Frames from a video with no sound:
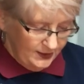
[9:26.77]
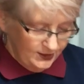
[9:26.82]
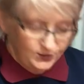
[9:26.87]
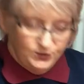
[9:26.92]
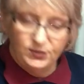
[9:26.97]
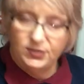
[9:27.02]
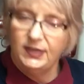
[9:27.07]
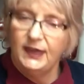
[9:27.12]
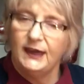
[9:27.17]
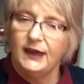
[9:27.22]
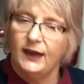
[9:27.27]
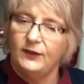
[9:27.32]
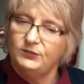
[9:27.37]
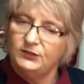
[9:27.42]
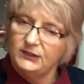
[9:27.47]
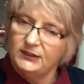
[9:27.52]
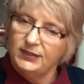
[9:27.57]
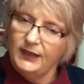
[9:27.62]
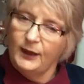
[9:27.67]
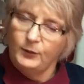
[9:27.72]
Do you think I
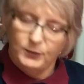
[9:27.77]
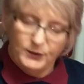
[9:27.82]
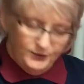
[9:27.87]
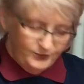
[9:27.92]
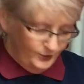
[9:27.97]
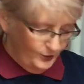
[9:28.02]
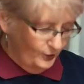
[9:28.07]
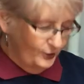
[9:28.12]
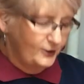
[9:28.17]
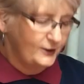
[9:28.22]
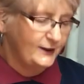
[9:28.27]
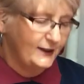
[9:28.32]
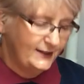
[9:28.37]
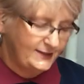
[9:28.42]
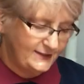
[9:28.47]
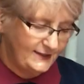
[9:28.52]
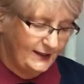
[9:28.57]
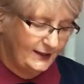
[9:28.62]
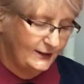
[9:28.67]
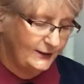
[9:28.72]
did that before?
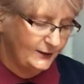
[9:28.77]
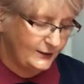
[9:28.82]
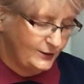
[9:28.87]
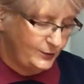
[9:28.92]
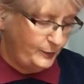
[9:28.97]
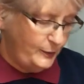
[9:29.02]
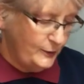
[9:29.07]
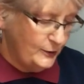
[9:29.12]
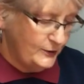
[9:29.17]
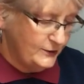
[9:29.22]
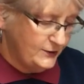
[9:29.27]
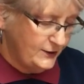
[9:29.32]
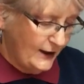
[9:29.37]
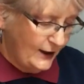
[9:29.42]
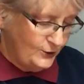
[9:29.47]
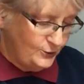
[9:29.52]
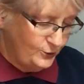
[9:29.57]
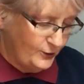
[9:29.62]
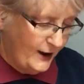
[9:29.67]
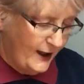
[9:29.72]
That's a little experience
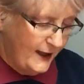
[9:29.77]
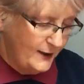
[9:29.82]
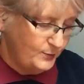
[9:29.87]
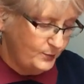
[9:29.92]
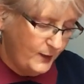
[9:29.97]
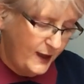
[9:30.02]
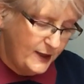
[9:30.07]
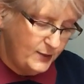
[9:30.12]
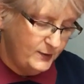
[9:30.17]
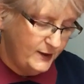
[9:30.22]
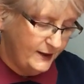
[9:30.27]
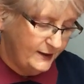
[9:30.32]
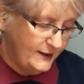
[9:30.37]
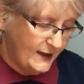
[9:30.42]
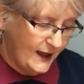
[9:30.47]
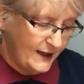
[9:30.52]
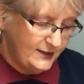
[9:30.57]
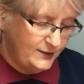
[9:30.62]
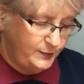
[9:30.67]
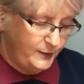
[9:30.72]
I tried. Made me a
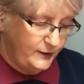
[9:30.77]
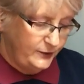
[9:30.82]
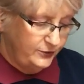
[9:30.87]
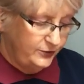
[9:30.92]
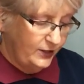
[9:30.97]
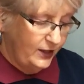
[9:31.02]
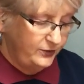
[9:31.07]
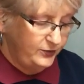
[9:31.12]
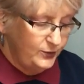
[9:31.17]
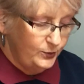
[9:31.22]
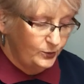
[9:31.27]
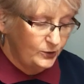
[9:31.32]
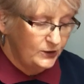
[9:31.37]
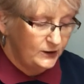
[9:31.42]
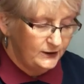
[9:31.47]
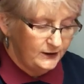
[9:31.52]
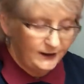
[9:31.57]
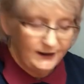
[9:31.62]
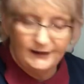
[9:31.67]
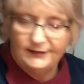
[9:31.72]
nice big fluffy
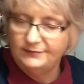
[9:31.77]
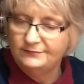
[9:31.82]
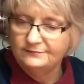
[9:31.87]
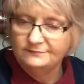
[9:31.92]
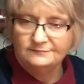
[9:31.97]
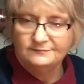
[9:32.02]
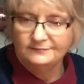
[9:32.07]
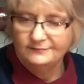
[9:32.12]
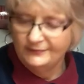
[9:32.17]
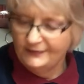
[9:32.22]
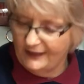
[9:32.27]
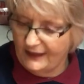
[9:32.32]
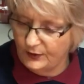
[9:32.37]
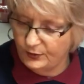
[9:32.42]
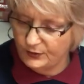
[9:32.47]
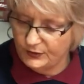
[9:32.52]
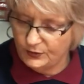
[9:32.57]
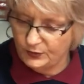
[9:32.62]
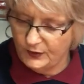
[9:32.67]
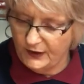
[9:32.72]
one, and
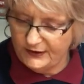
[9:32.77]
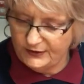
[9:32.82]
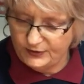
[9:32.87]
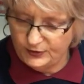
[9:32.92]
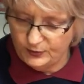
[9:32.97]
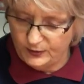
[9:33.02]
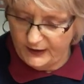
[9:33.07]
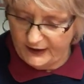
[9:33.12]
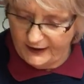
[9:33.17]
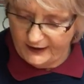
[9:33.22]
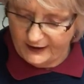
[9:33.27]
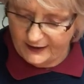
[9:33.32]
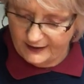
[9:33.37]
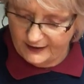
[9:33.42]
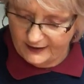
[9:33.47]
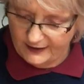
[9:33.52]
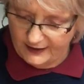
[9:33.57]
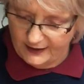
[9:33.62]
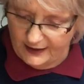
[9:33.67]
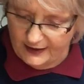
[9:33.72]
it was way too big.
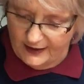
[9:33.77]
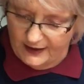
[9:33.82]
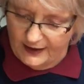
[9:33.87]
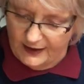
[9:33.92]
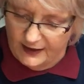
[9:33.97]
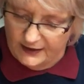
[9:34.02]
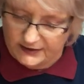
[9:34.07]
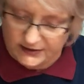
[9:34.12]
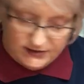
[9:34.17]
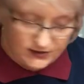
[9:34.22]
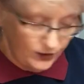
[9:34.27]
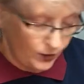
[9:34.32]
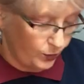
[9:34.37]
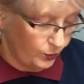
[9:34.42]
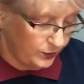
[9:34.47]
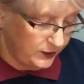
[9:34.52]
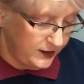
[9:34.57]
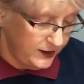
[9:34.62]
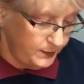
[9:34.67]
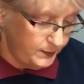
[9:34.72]

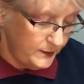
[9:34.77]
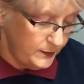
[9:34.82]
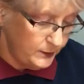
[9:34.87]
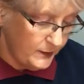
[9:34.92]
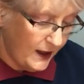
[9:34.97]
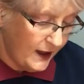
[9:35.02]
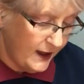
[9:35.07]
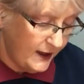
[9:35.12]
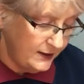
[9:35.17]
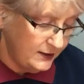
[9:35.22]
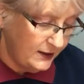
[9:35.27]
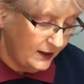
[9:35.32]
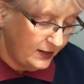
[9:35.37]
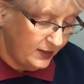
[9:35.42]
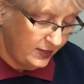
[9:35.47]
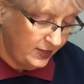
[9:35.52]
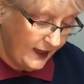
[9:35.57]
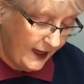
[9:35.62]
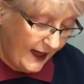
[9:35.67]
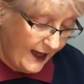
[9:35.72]
So keep in mind
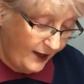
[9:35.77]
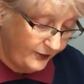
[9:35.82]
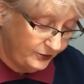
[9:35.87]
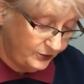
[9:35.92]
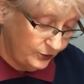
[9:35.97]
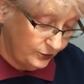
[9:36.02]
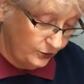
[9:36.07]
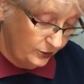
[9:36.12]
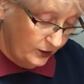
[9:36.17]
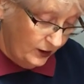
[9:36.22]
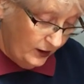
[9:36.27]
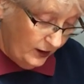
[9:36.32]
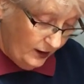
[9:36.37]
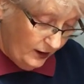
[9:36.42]
the after